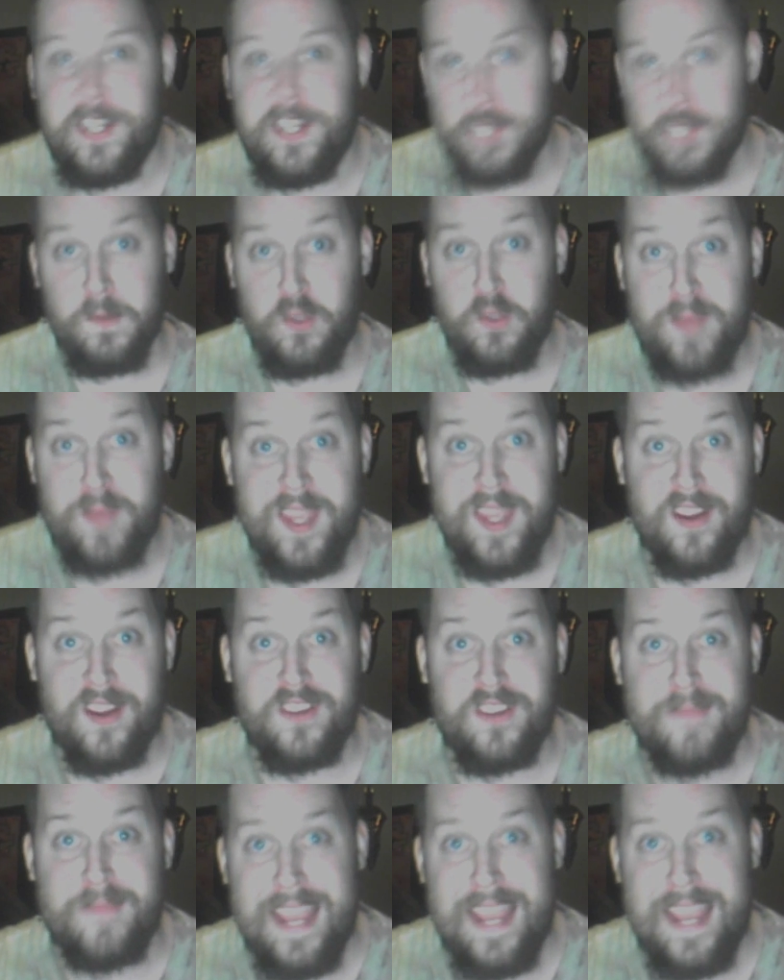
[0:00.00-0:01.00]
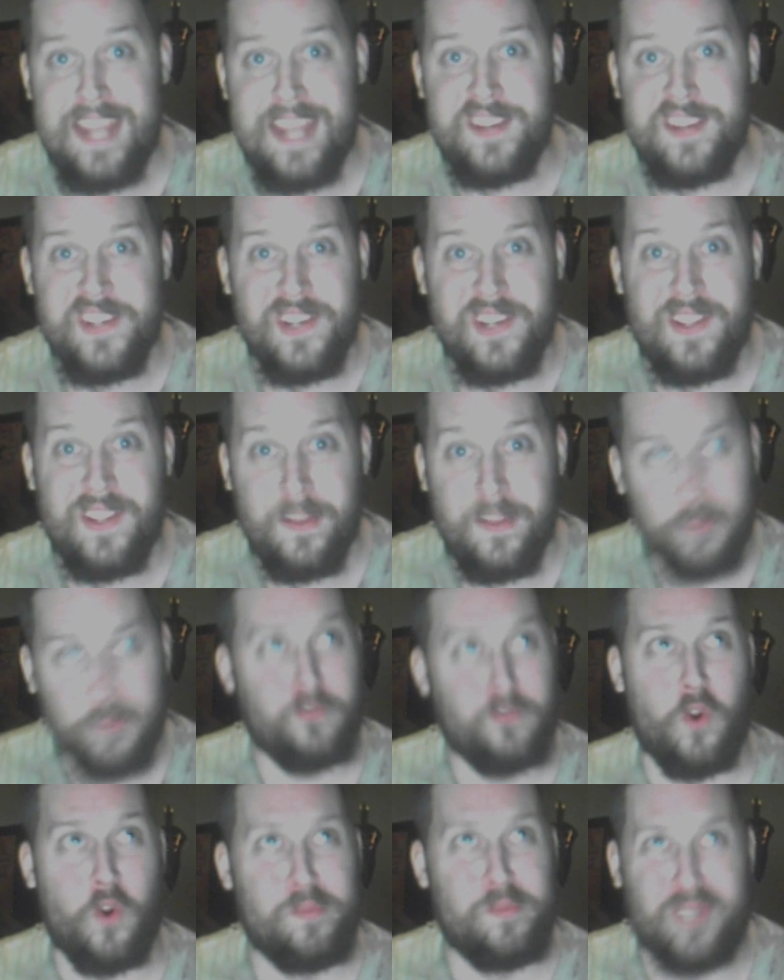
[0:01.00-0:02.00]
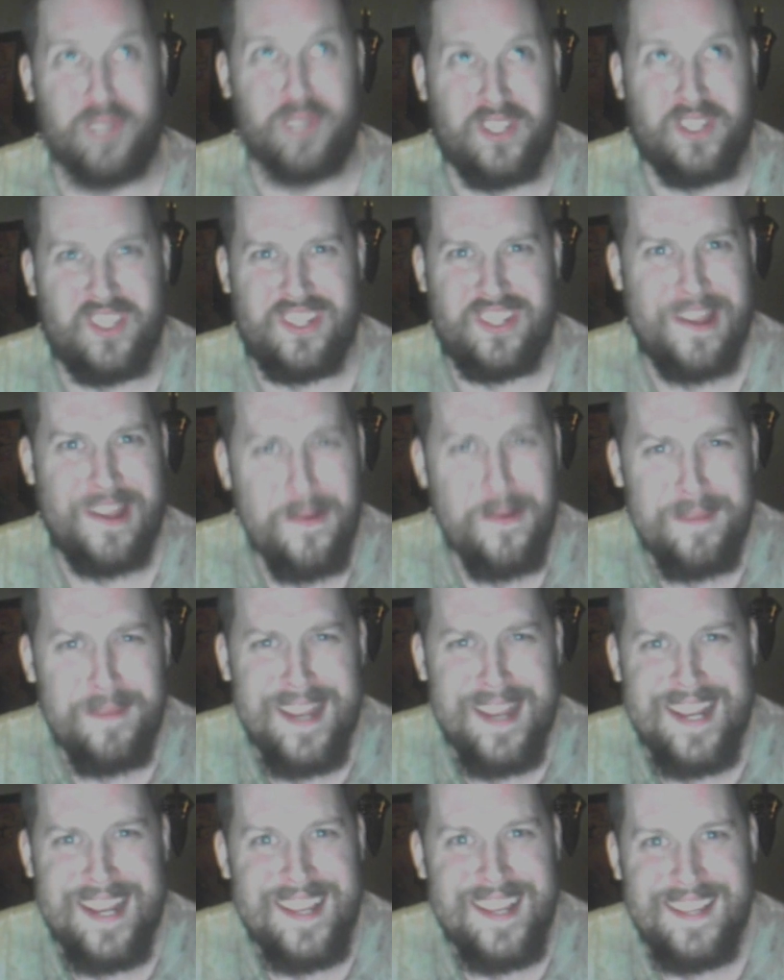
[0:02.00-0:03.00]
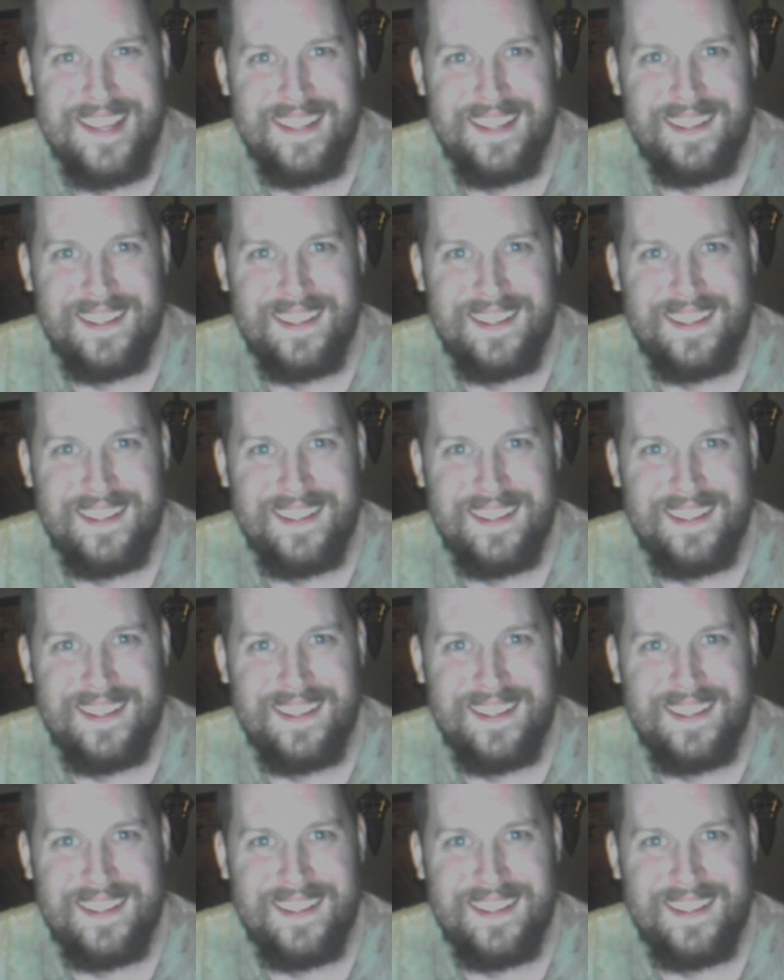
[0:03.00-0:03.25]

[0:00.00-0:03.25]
And you're supposed to be the Archmage. And those robes look stupid.